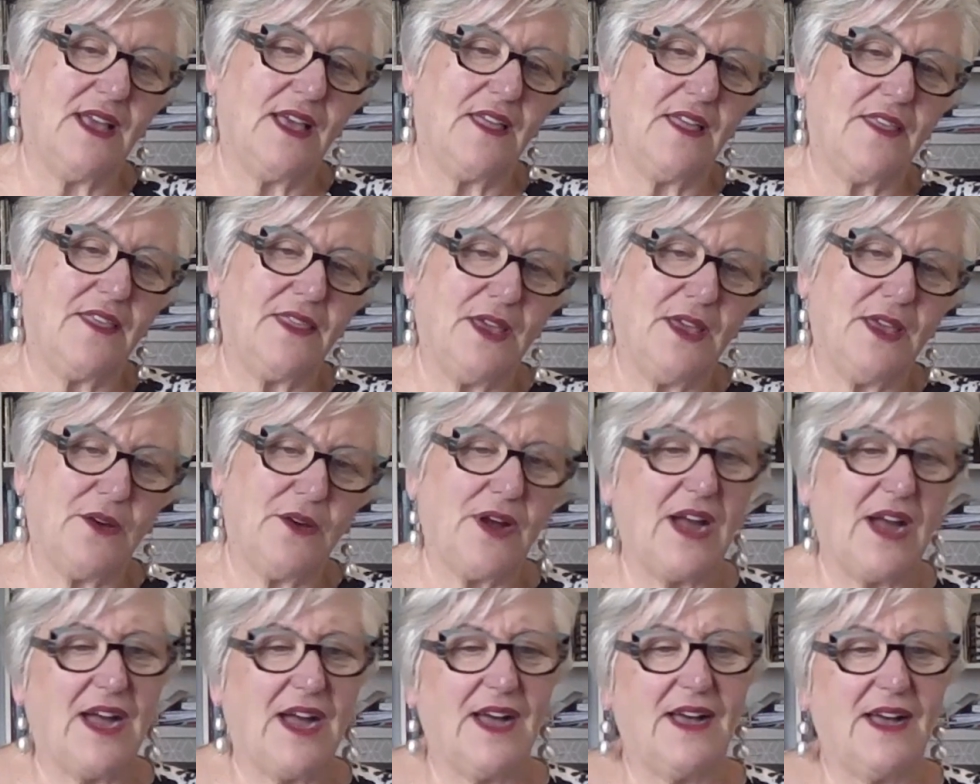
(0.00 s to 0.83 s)
there
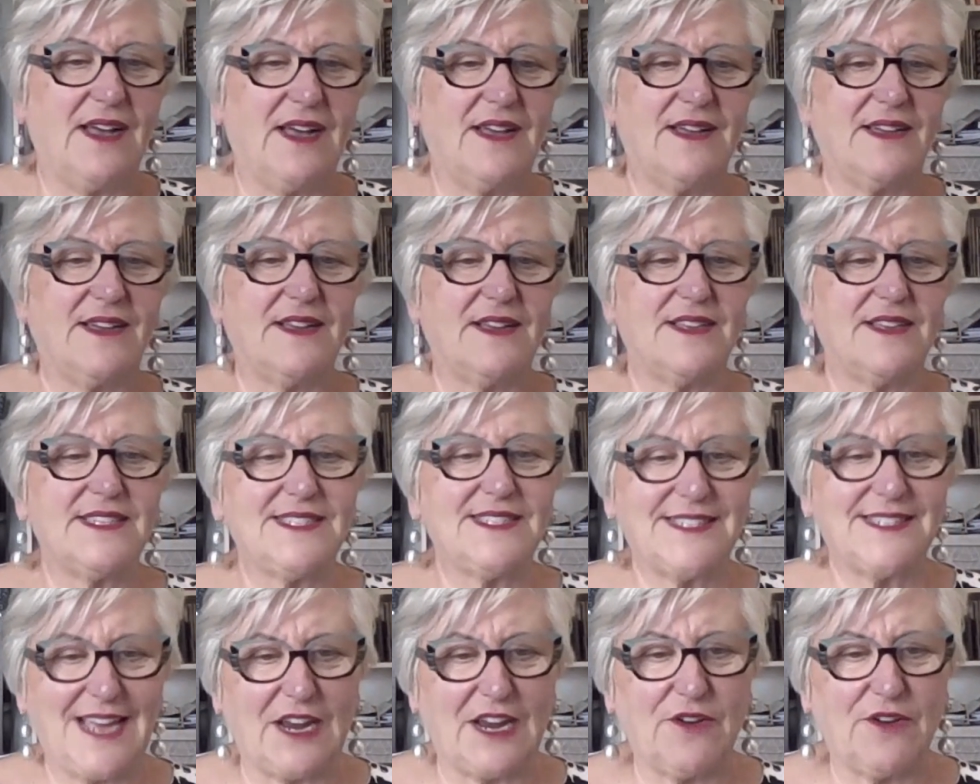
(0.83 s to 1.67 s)
are
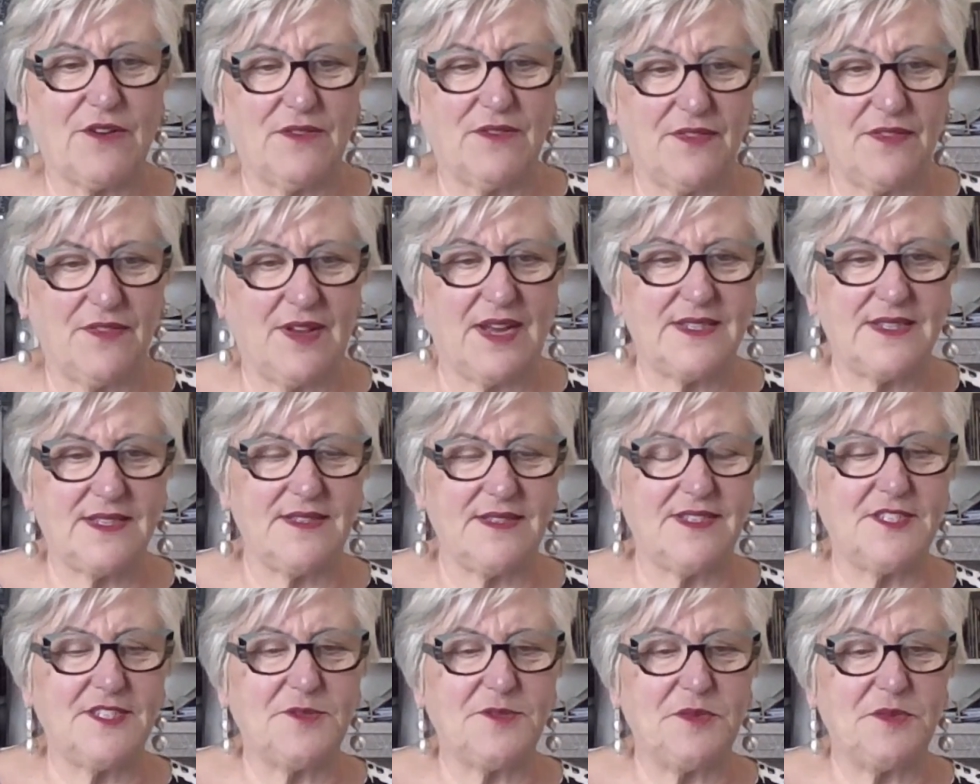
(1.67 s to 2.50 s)

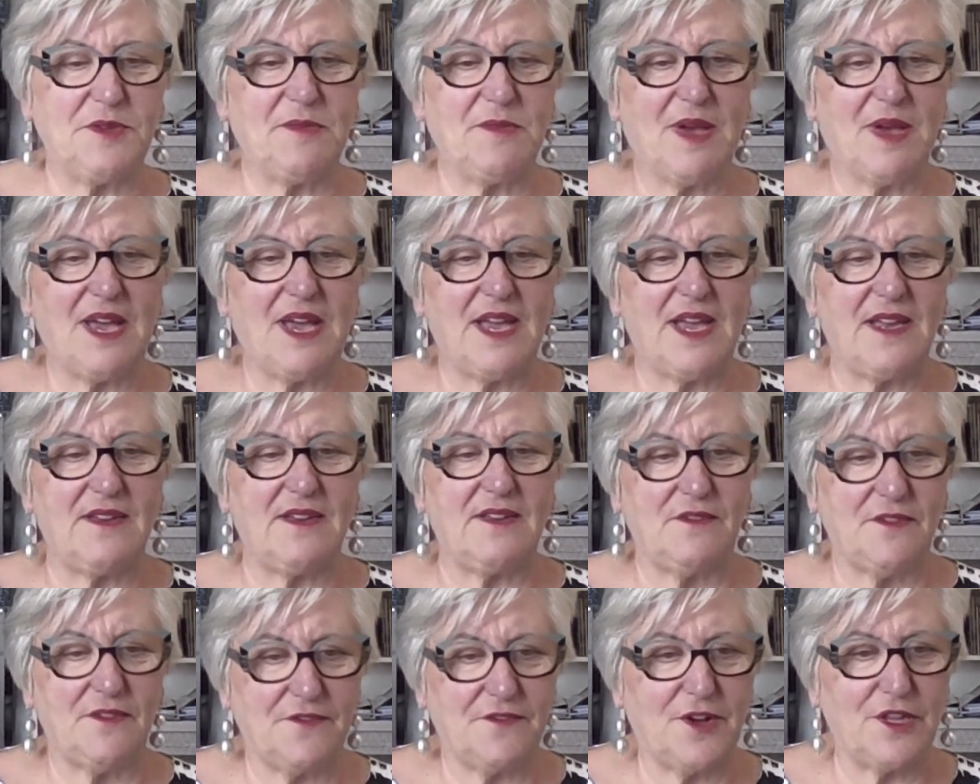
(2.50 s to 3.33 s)
sacrifices to be made
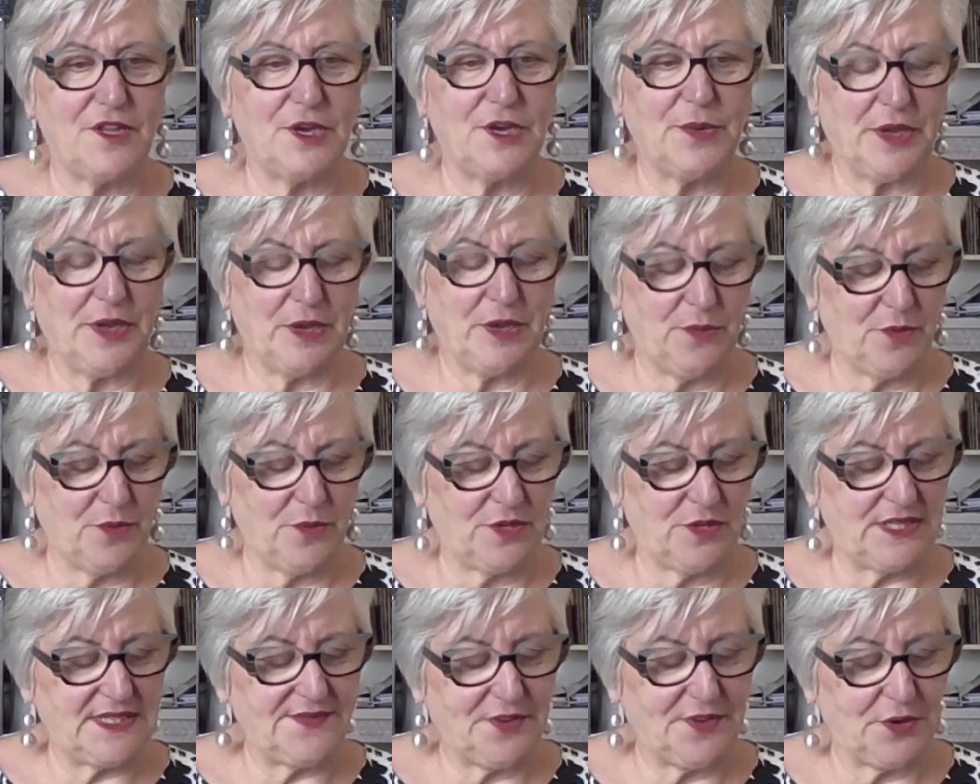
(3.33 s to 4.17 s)
in following
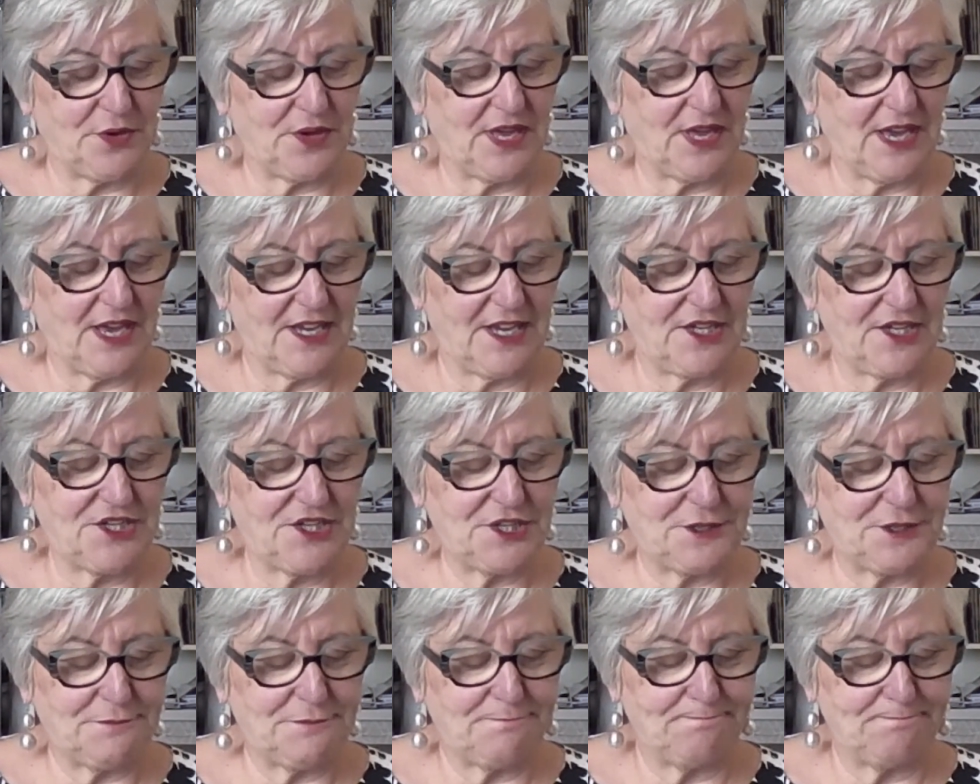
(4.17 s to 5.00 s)
one's
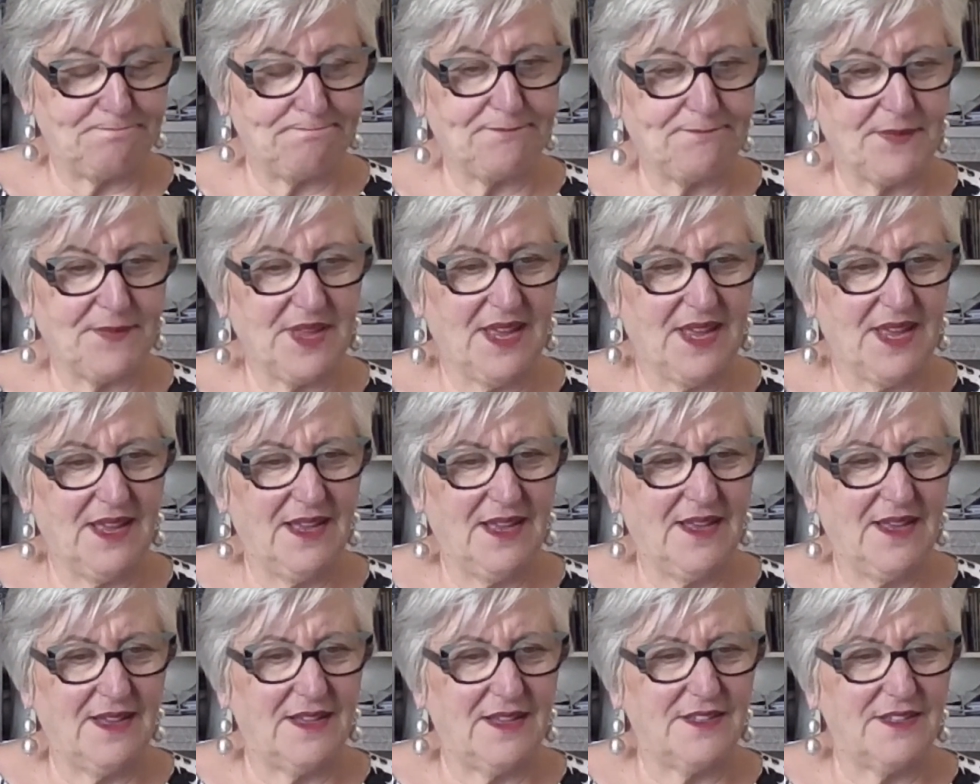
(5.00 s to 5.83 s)
vocation.
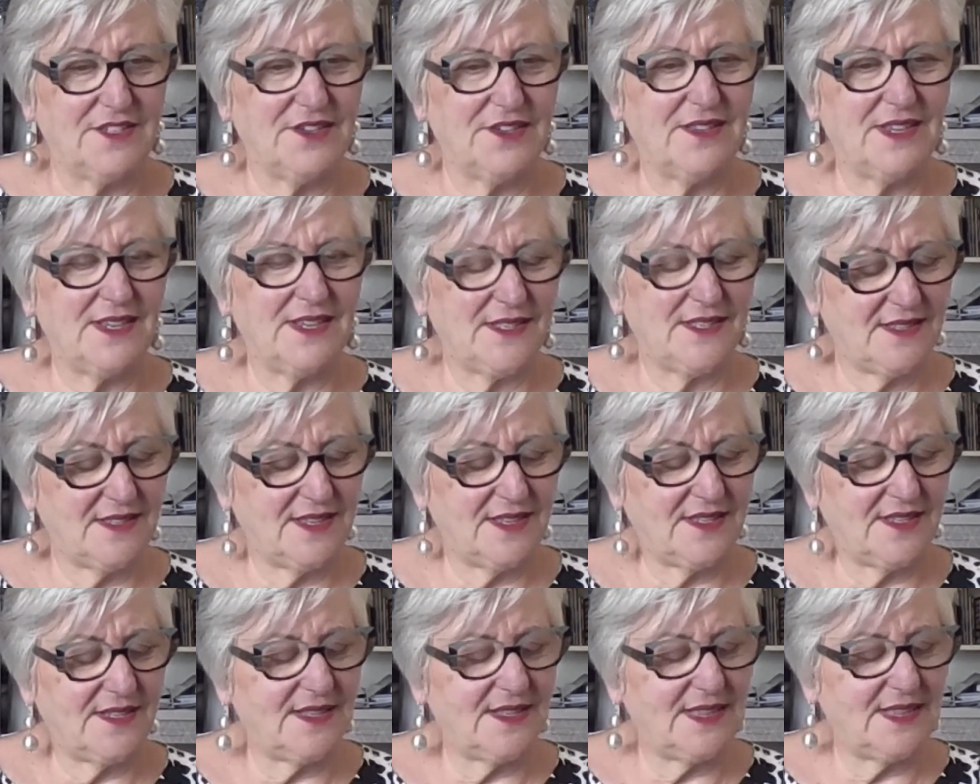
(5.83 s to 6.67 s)
And so
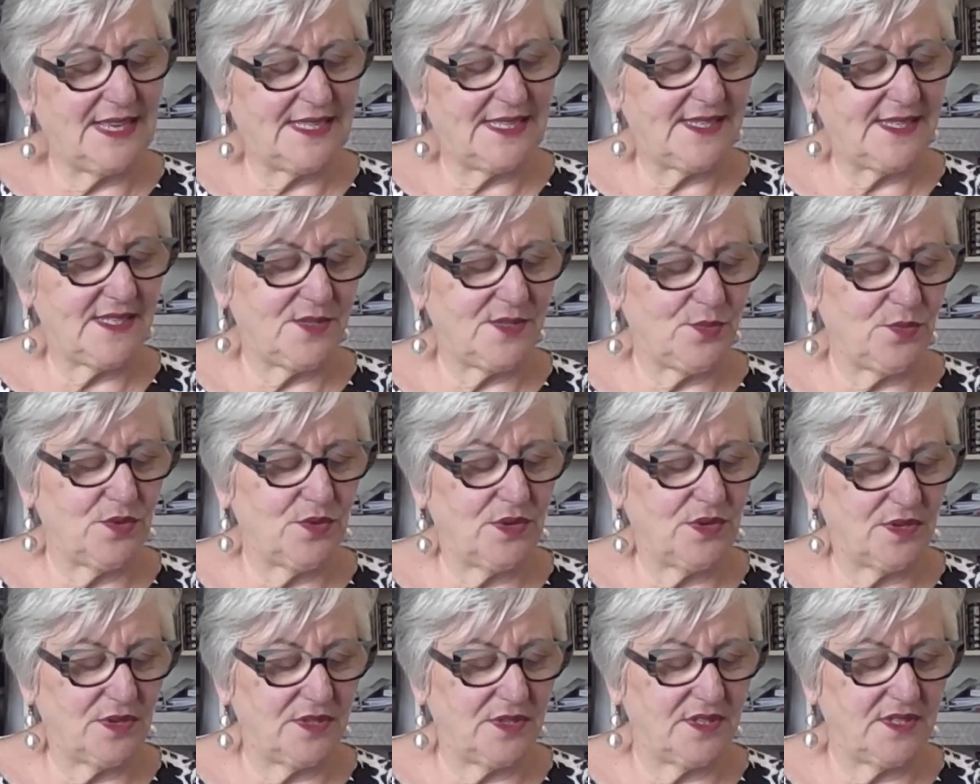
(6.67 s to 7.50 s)
these are Les's
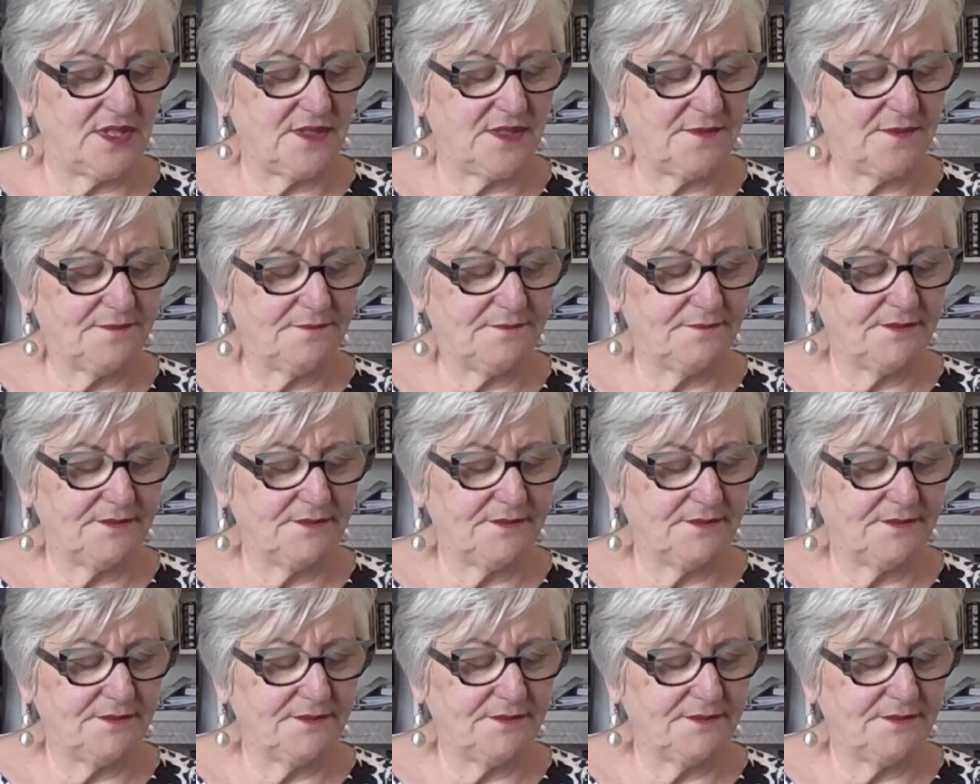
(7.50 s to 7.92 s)
words.